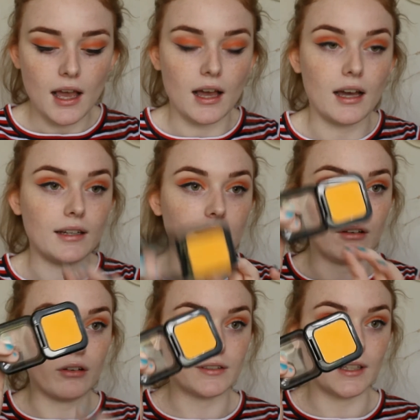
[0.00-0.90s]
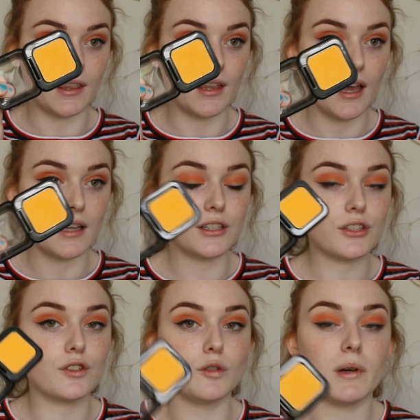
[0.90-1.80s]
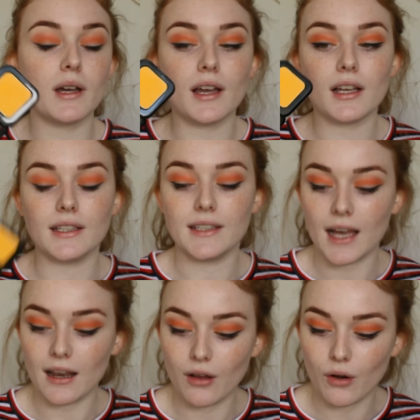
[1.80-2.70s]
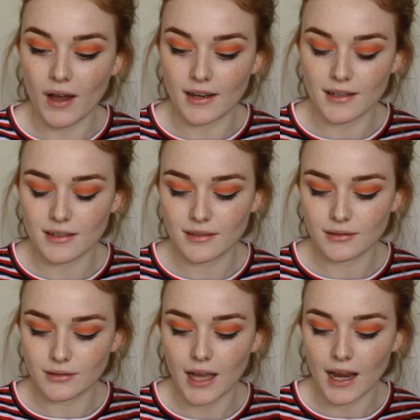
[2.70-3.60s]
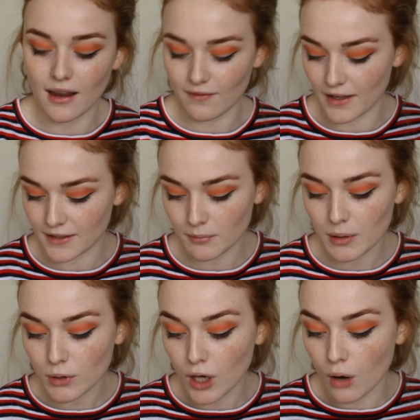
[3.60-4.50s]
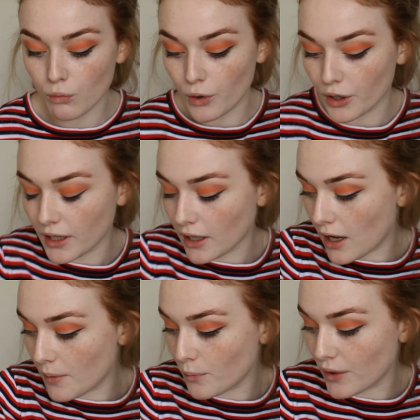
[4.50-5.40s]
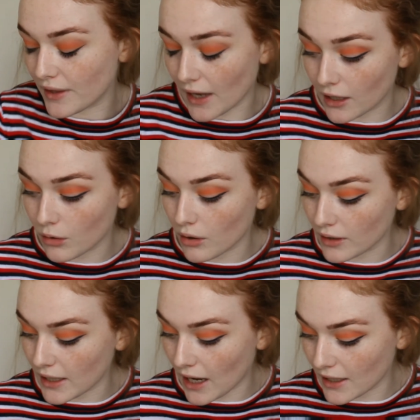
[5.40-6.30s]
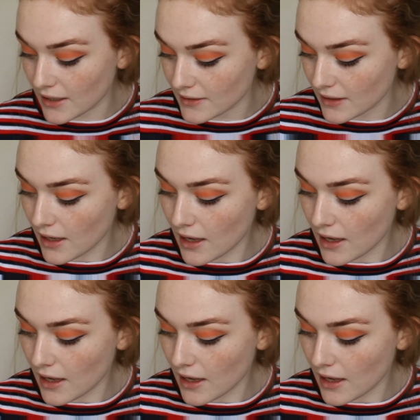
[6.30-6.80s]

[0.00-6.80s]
and it looks like that, and it's super yellow and I love it. Some people can't work with yellow on their eyes